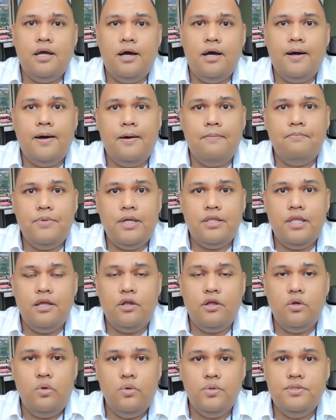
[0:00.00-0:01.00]
um, that
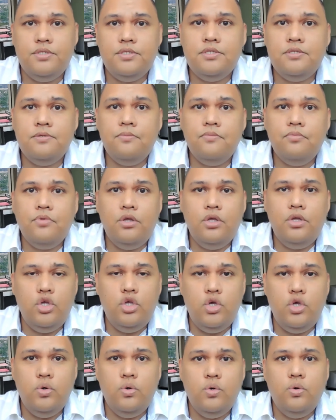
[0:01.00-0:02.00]
includes
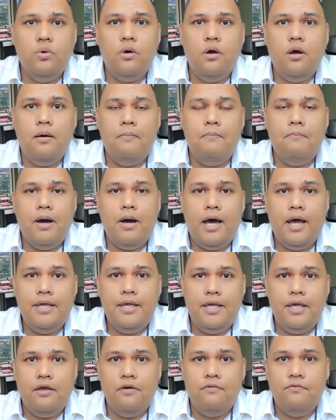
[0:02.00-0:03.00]
you
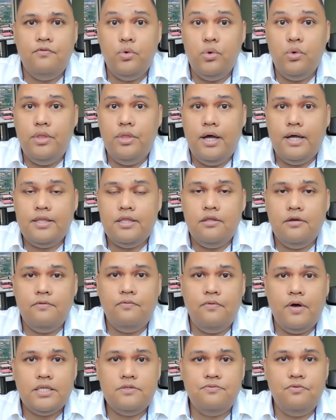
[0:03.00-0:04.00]
buying food at the
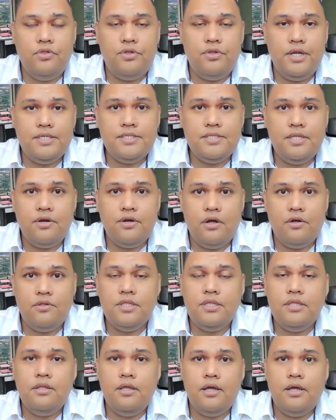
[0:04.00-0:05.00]
fast food
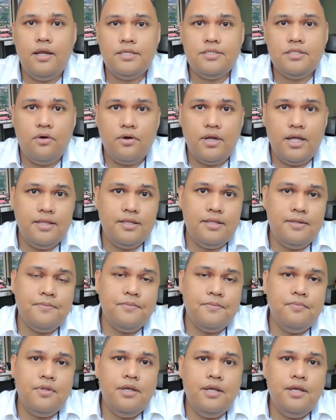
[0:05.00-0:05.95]
restaurant. Restaurant.